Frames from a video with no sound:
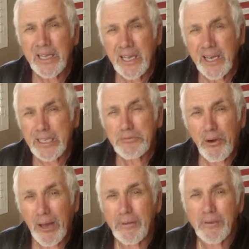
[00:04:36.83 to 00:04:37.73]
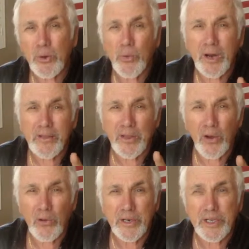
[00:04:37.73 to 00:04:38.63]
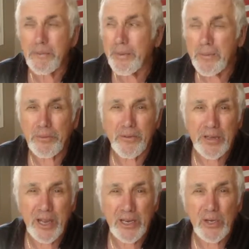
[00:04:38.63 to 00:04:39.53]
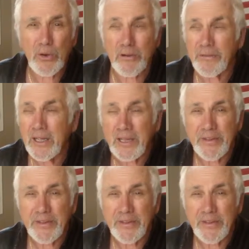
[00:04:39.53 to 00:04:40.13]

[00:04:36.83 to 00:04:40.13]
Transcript: he's probably one of the only people that I know of